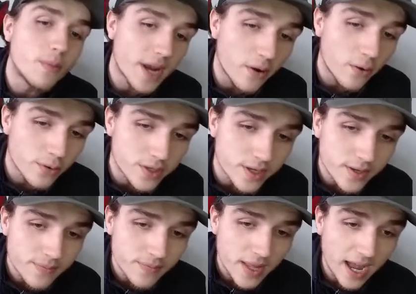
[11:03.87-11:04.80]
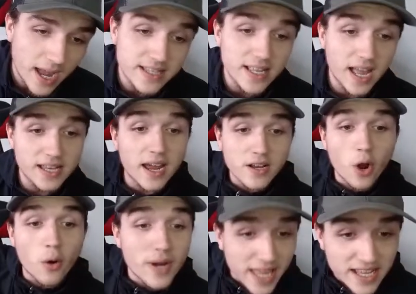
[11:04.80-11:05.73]
out and
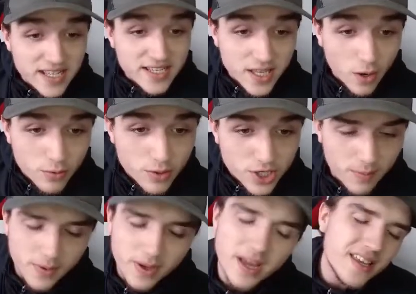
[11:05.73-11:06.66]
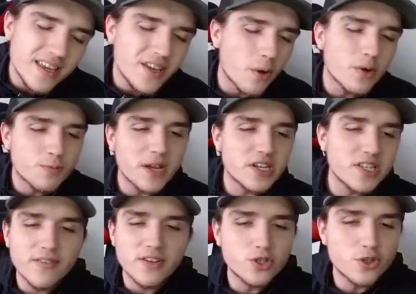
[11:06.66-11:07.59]
going against the ownership,
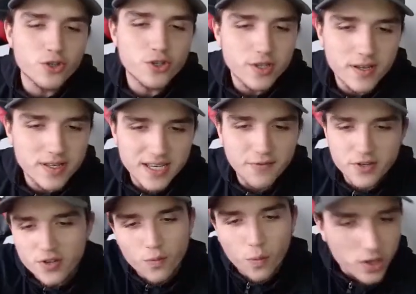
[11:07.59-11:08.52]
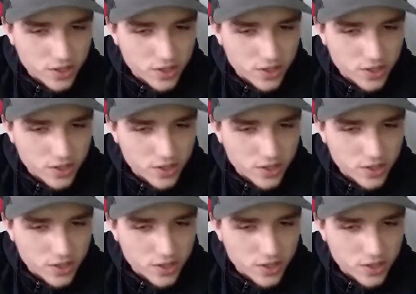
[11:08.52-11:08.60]
especially if it's just a difference of one